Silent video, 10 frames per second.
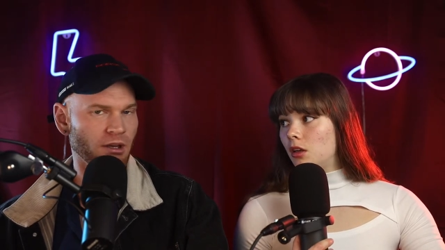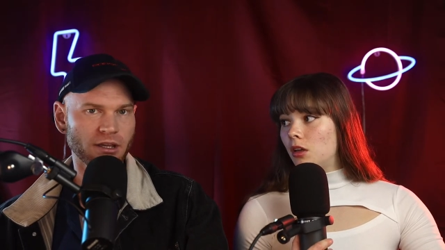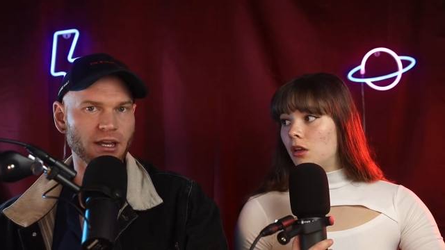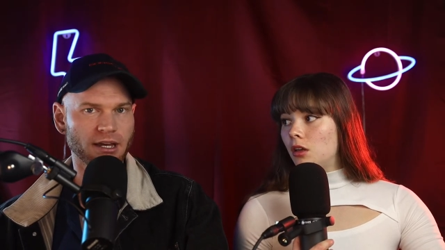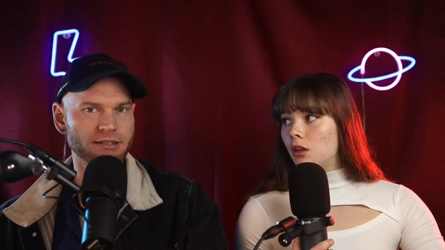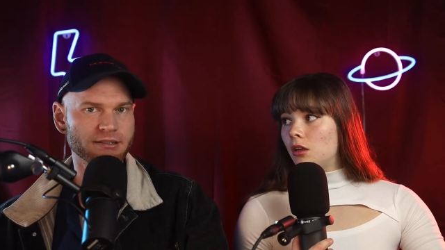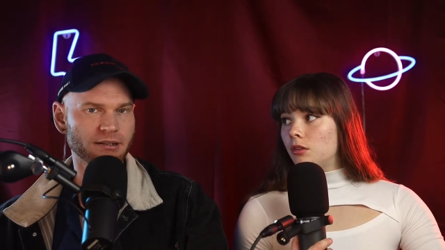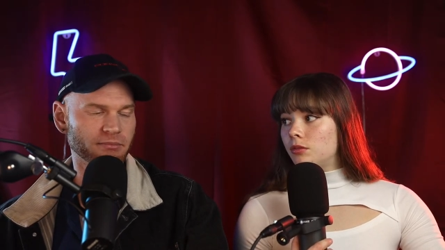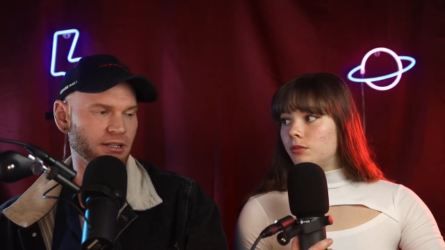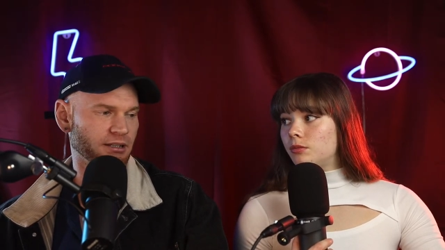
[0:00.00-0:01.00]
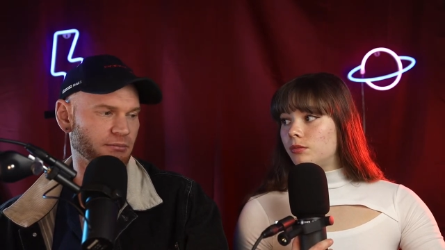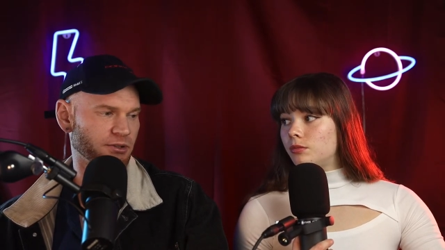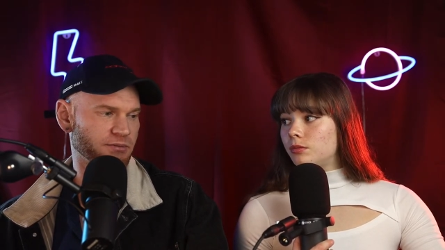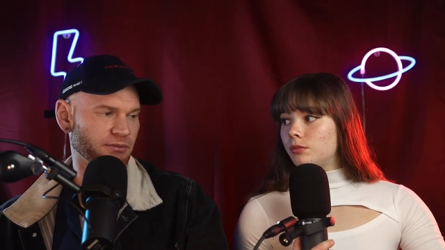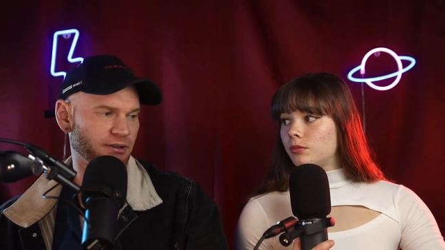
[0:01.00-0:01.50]
Speaker 1: Yeah, it's something that
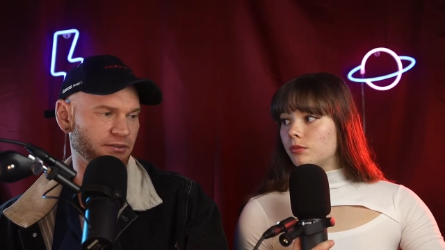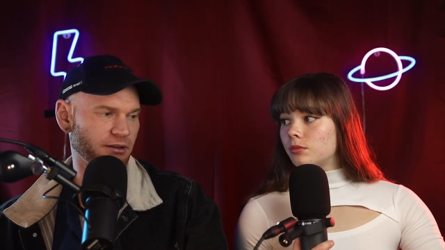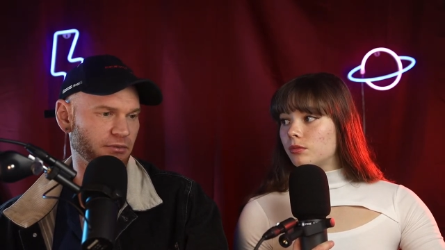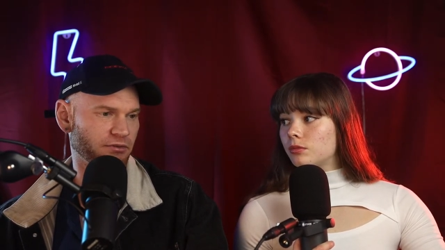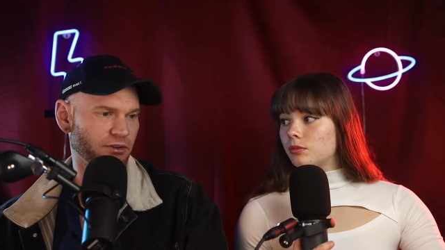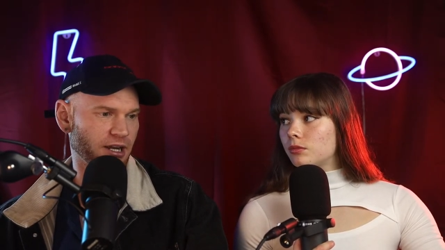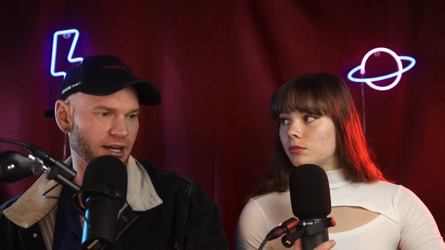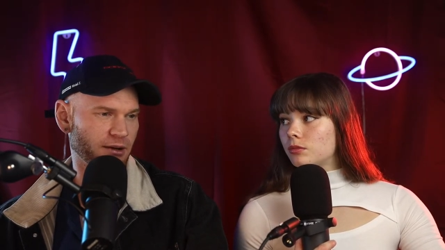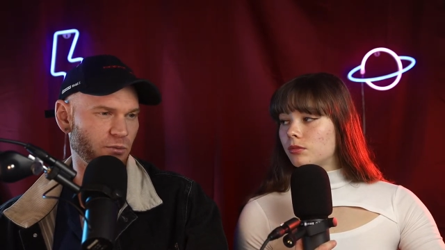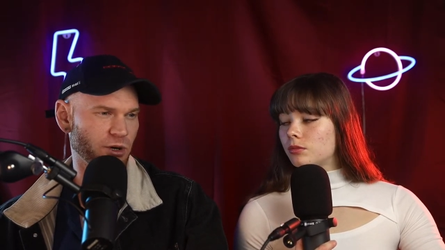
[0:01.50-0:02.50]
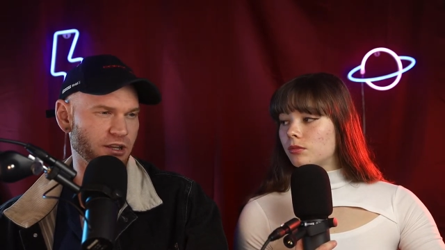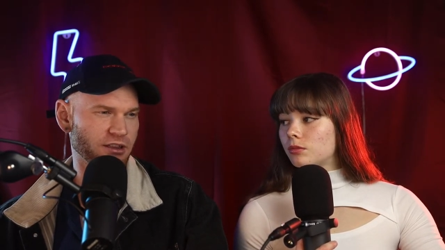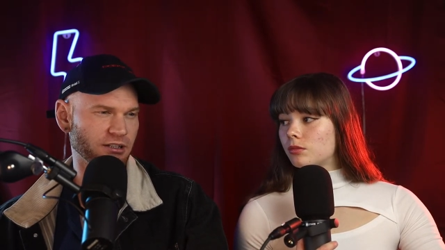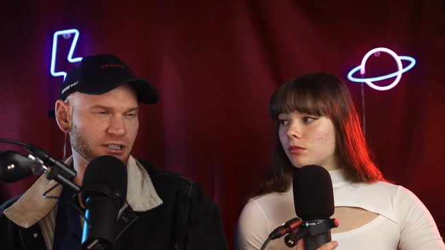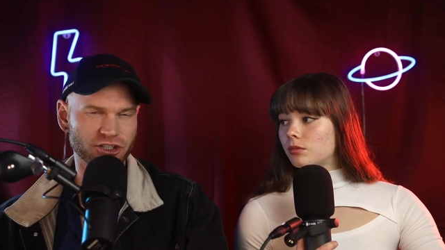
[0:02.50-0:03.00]
most people haven't done before. They're like, what are the
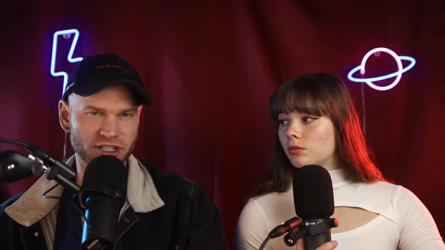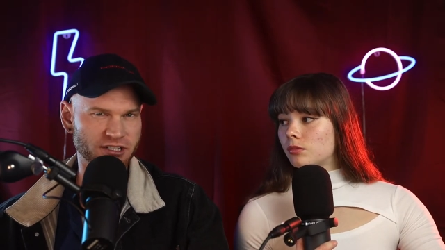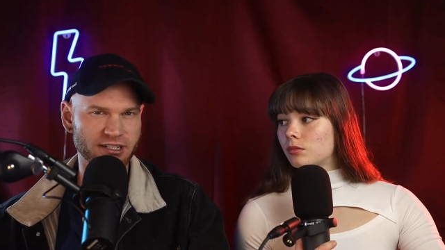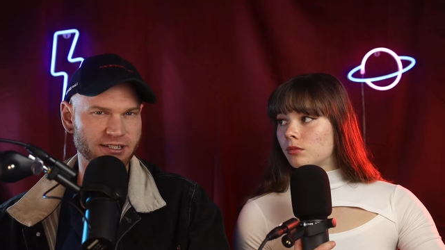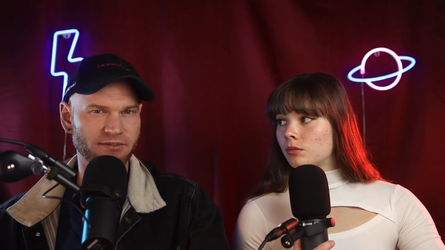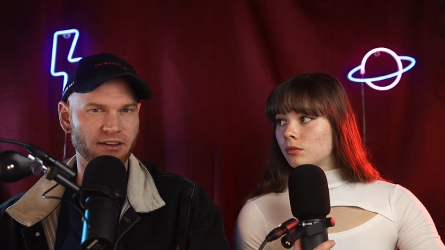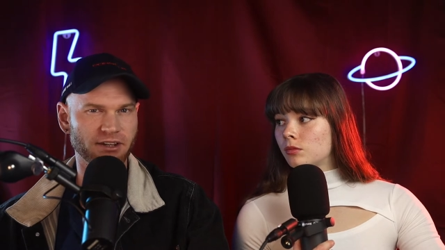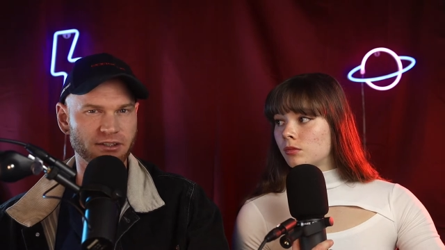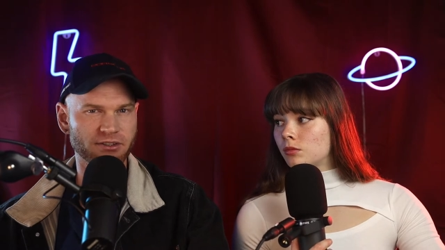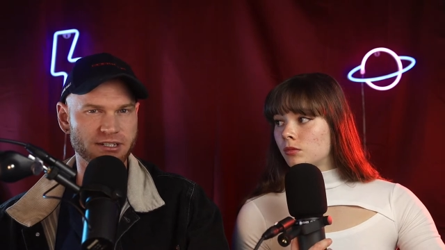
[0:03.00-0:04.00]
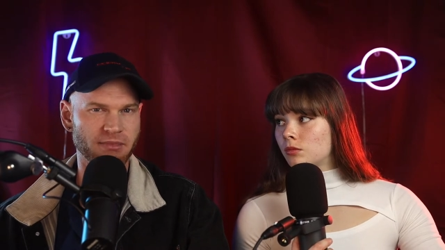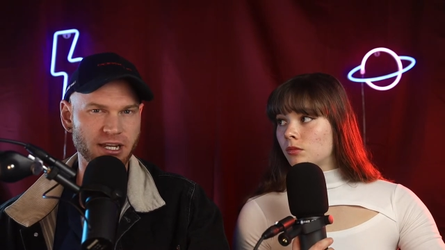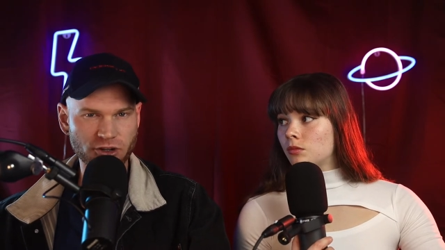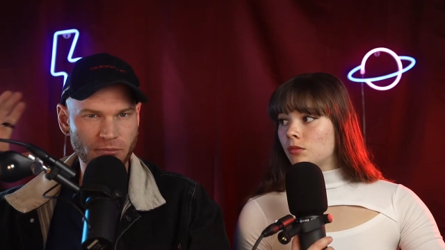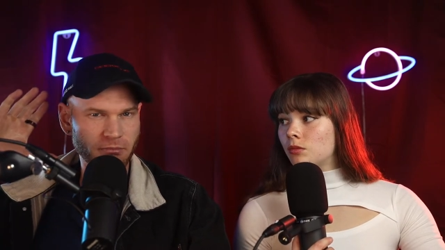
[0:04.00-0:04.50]
logistics of having a threesome? In
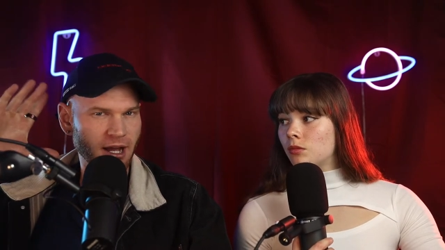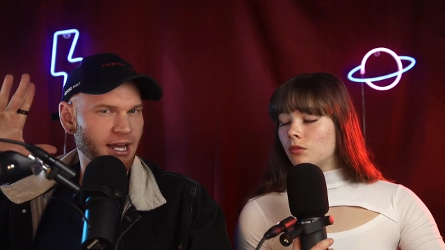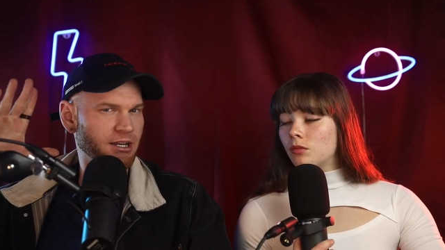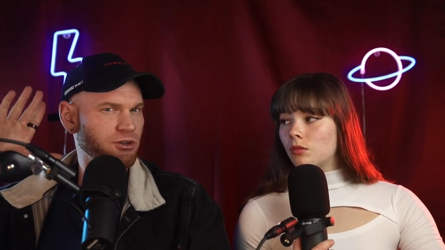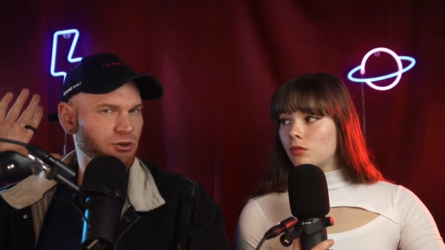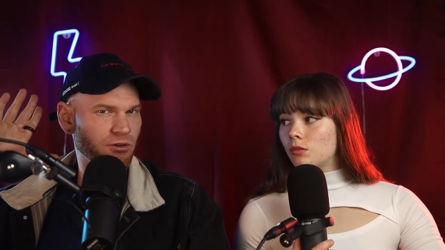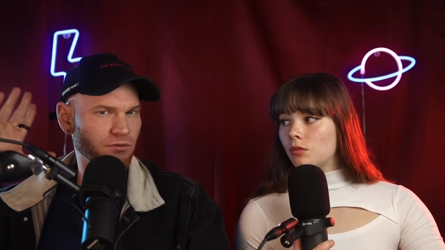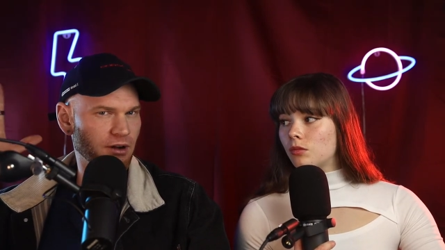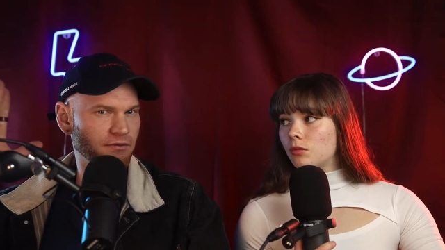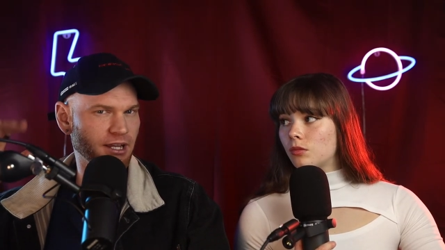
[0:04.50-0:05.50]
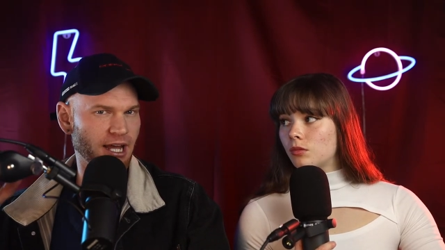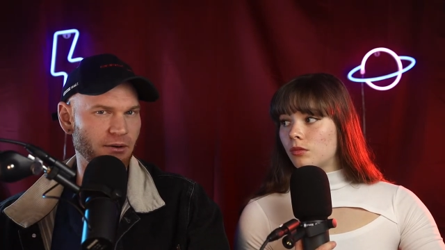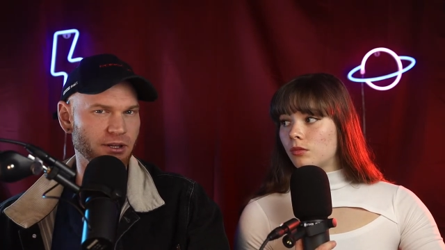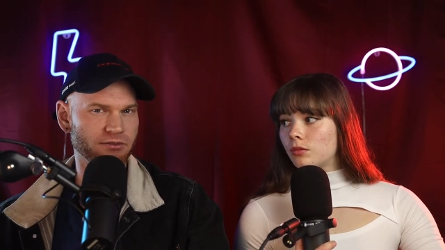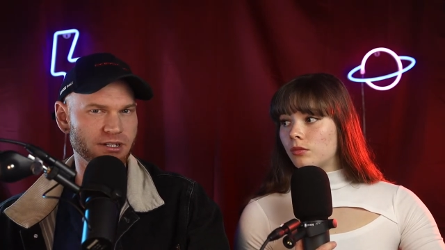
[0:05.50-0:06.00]
your mind, you know roughly how
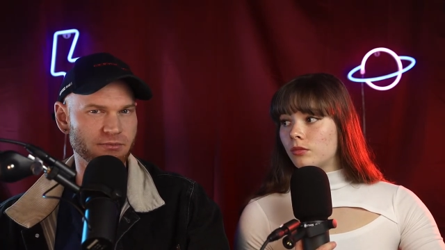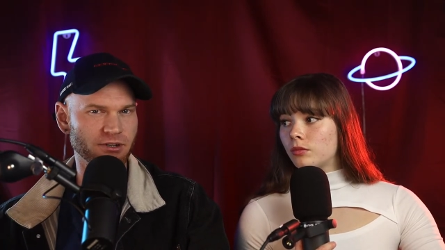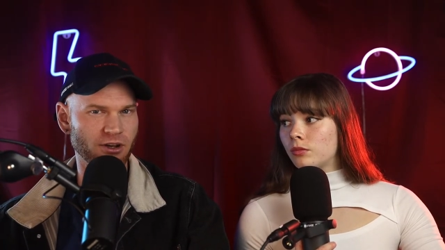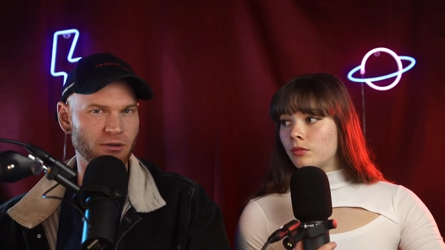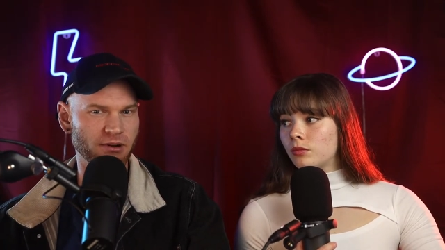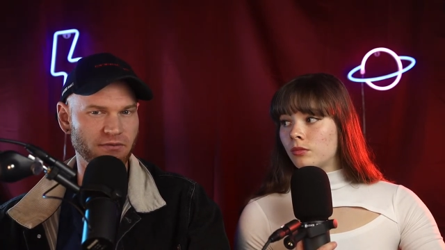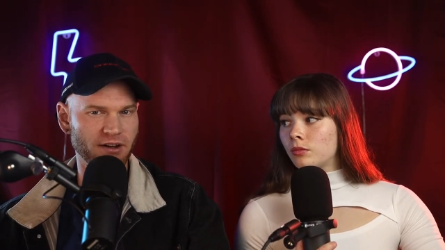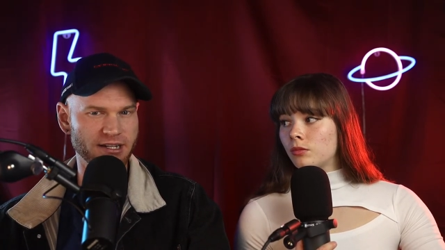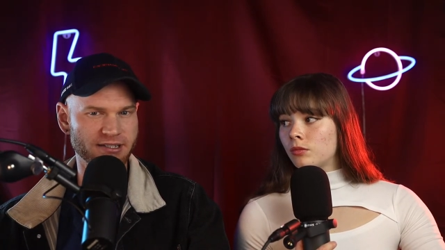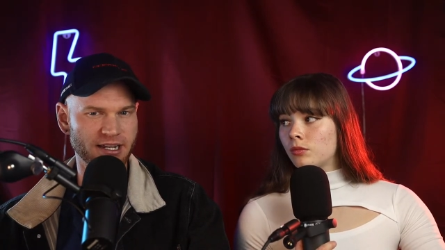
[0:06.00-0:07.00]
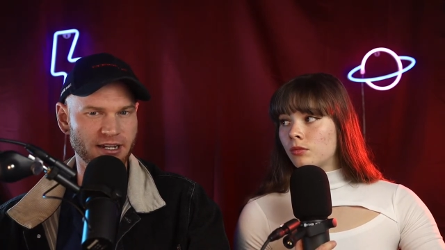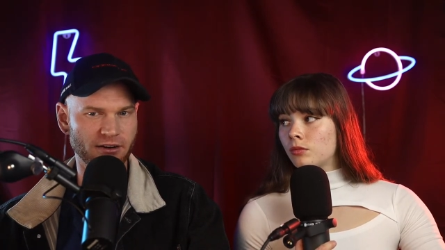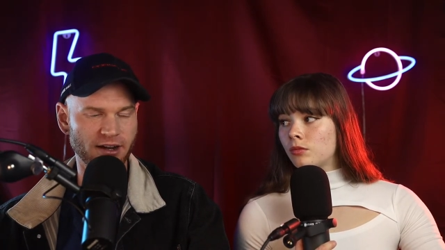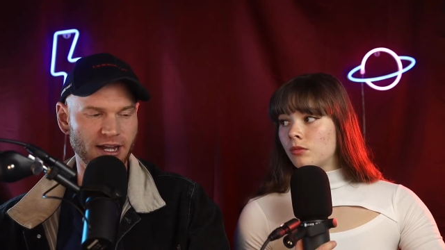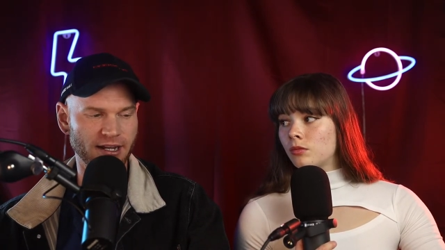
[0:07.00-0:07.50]
a threesome would go. But if I say to you, all
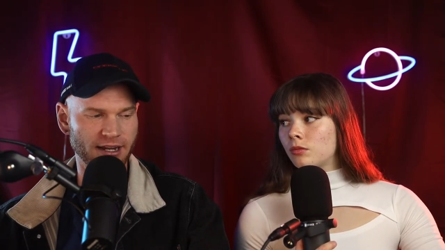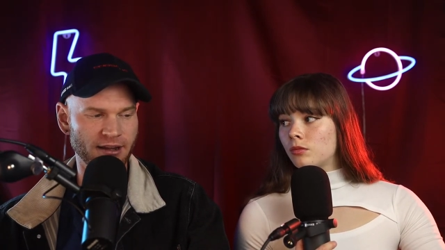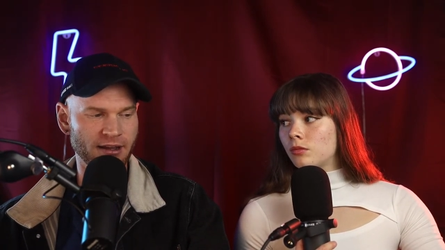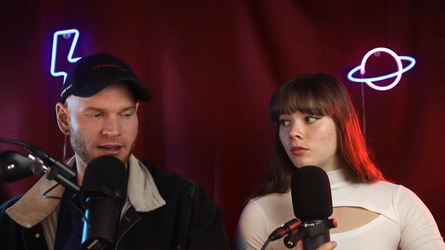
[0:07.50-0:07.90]
right, like,